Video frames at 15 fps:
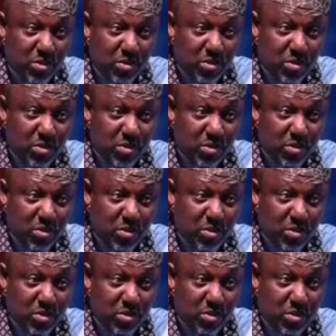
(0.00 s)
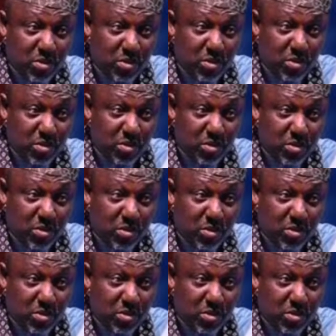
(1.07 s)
[no speech]